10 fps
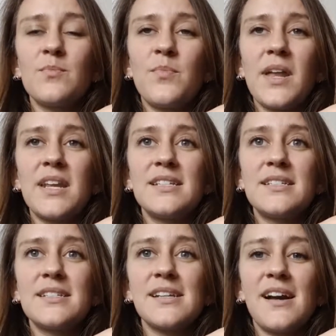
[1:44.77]
but
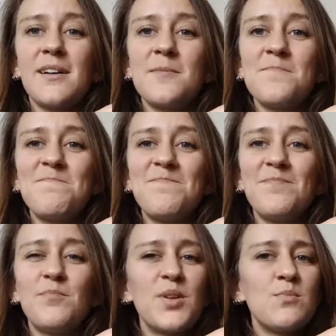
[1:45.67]
it
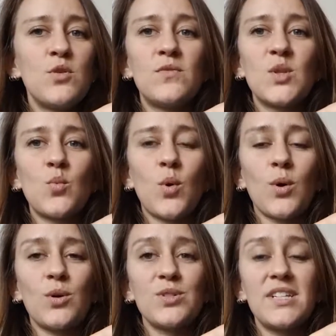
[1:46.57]
moves in the
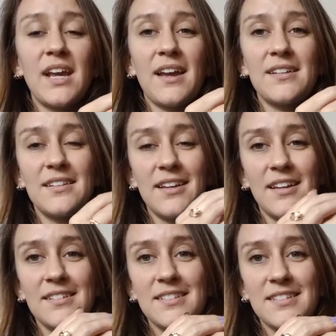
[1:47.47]
world, and it
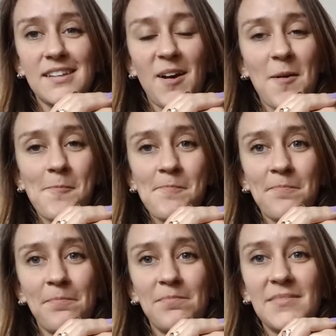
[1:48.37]
is
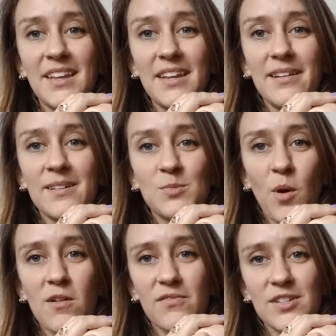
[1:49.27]
in us,
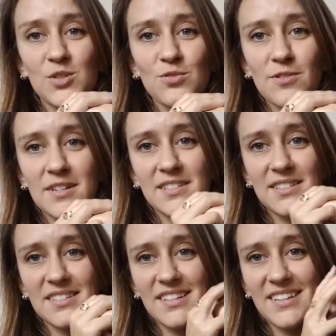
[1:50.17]
part of us, through
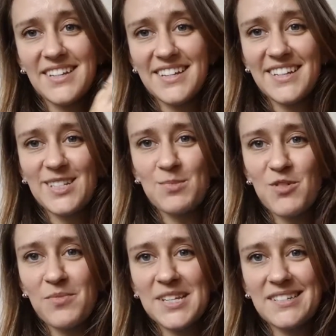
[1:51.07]
us. It's
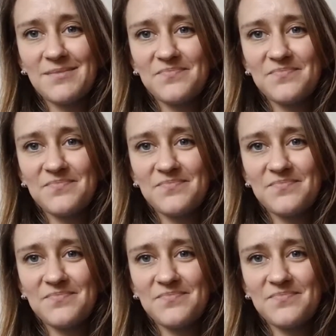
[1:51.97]
movement.